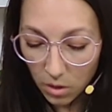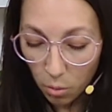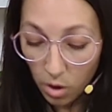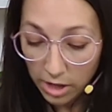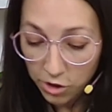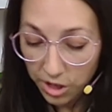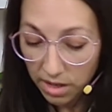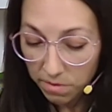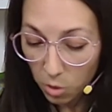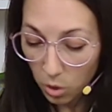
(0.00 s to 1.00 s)
Why, she,
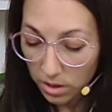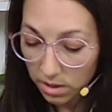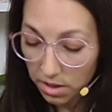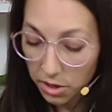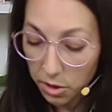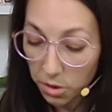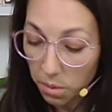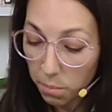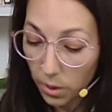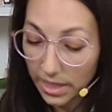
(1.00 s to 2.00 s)
of course, said the dodo,
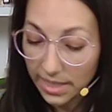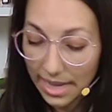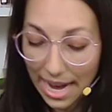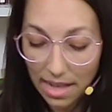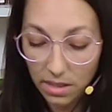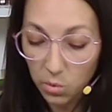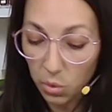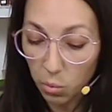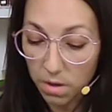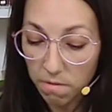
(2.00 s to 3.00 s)
pointing to Alice
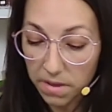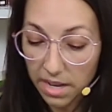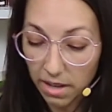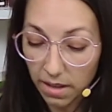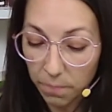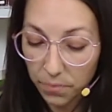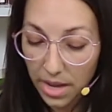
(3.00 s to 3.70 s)
with one finger.